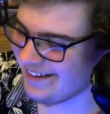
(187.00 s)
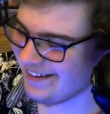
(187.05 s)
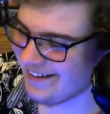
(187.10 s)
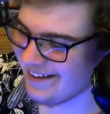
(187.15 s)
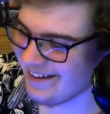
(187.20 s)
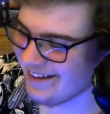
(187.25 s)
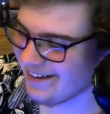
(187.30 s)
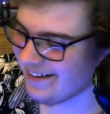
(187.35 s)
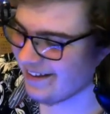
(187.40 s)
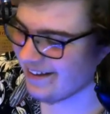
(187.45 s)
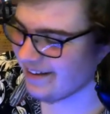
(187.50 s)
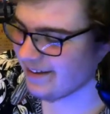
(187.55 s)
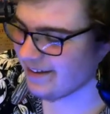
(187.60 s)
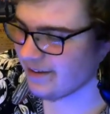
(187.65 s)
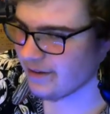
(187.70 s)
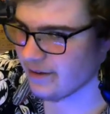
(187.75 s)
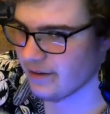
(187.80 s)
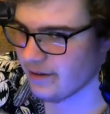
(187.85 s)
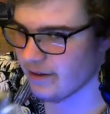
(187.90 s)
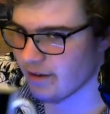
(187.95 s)

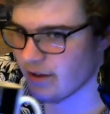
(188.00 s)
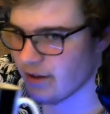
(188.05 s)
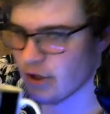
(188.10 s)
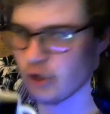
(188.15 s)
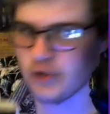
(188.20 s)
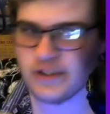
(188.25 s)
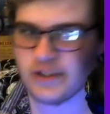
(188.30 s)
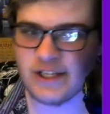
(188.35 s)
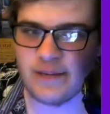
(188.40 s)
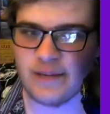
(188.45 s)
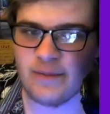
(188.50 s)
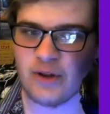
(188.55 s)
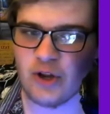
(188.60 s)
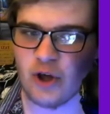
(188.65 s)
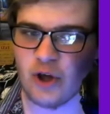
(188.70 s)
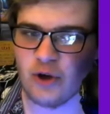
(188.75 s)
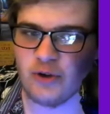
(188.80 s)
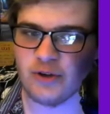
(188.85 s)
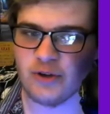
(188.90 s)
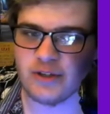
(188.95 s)
spontaneous. spontaneous. You seem to
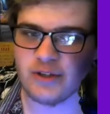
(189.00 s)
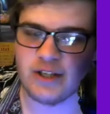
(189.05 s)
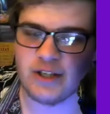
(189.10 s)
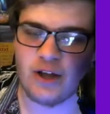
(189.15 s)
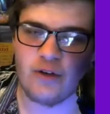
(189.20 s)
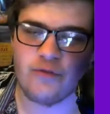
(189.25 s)
know yourself